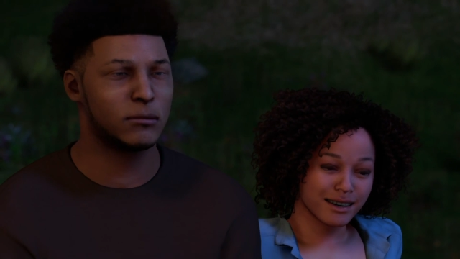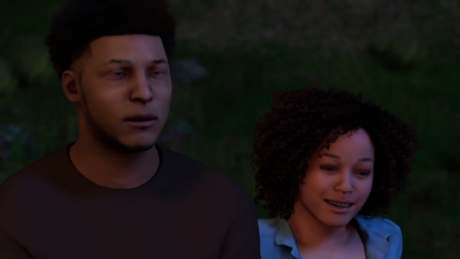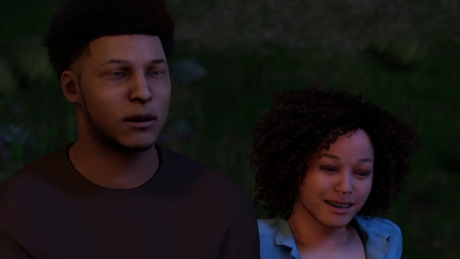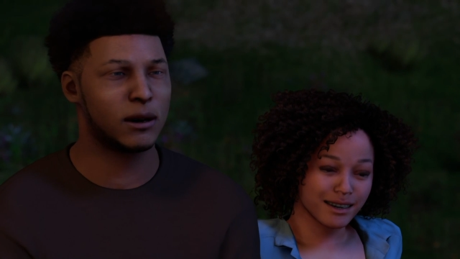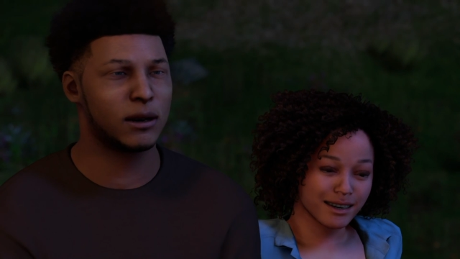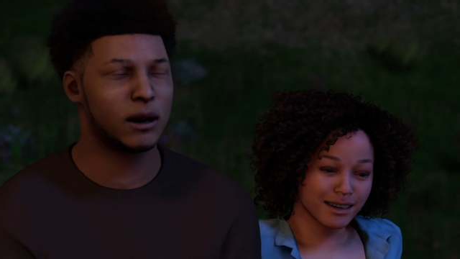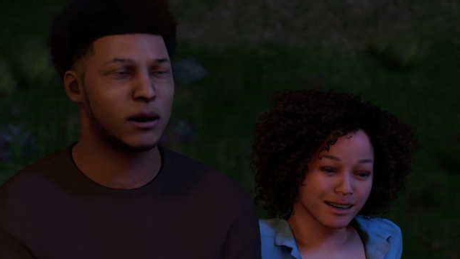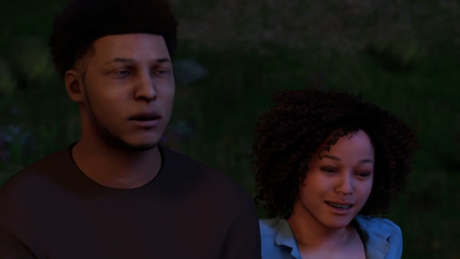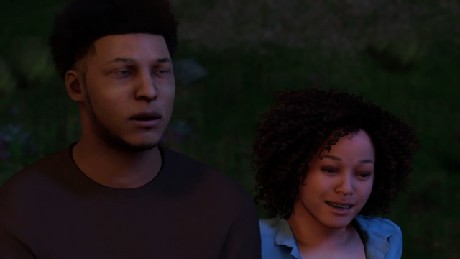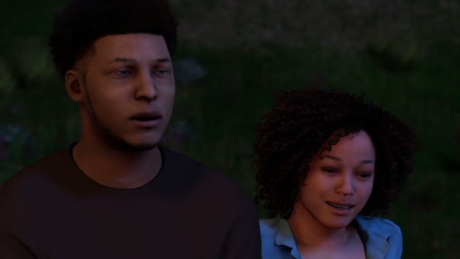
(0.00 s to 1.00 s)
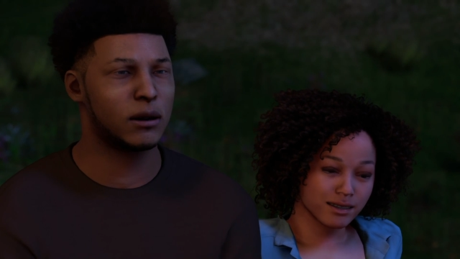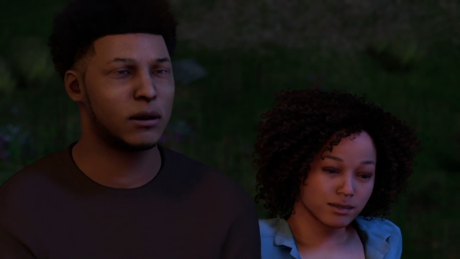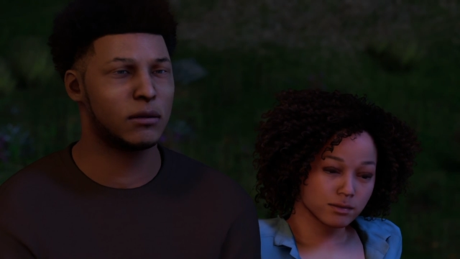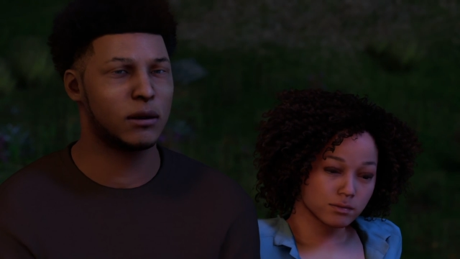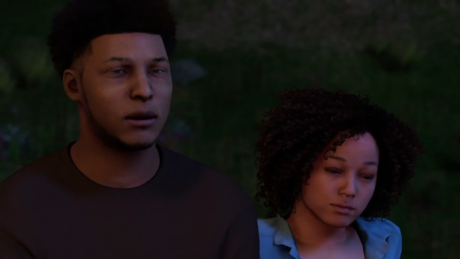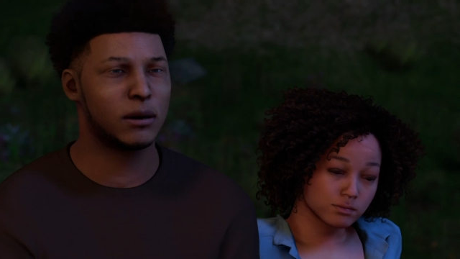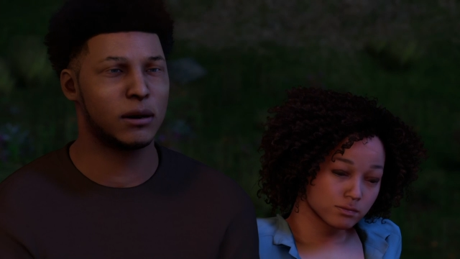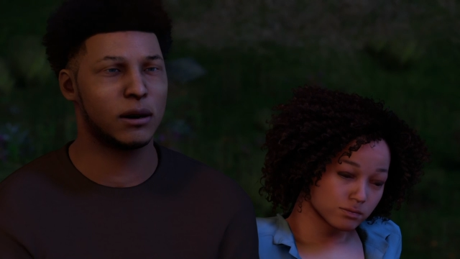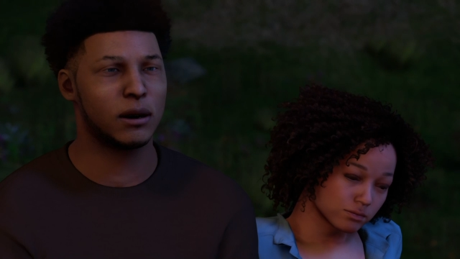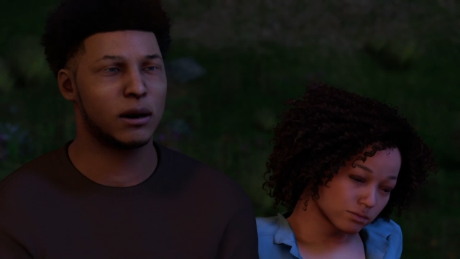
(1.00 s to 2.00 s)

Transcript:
Speaker 1: It's crazy how long ago that feels.